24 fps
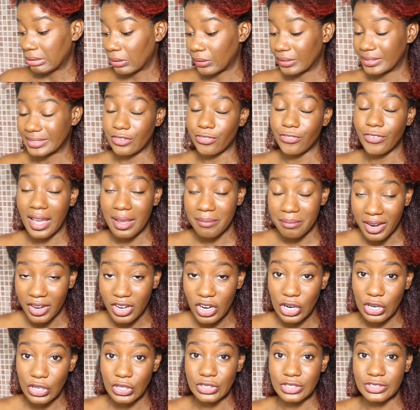or define my
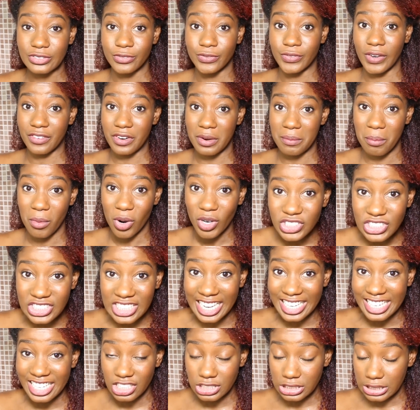curls very
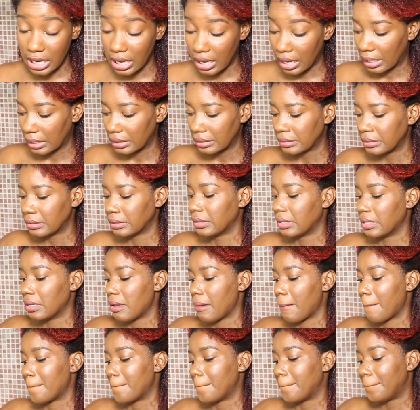much, any at all.
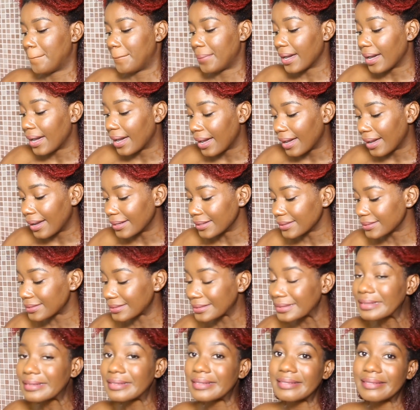But
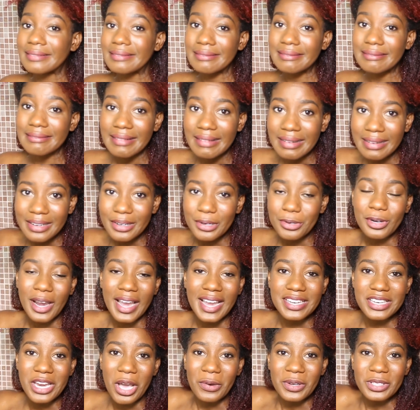
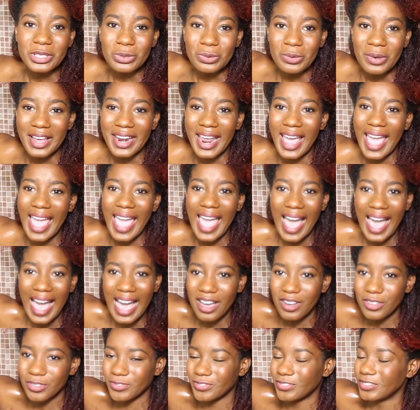right now it's what I
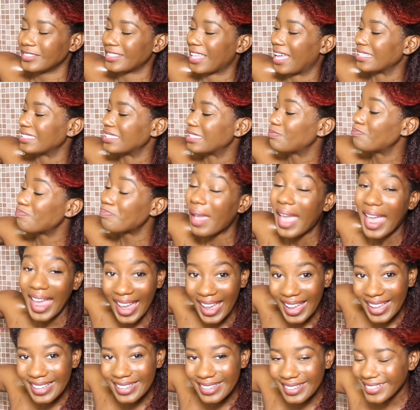have. That's
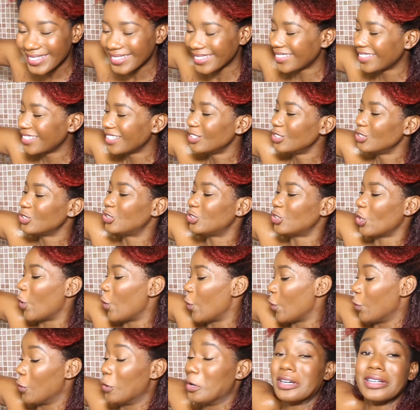pink,
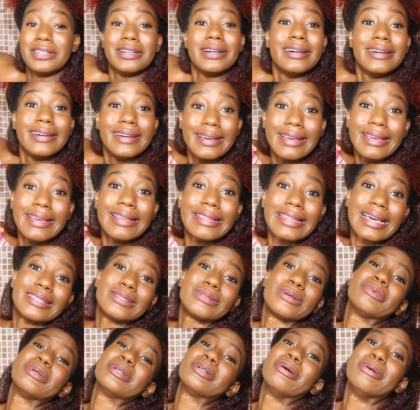so
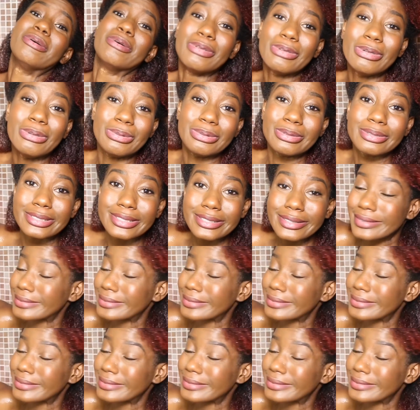that's what we're gonna use.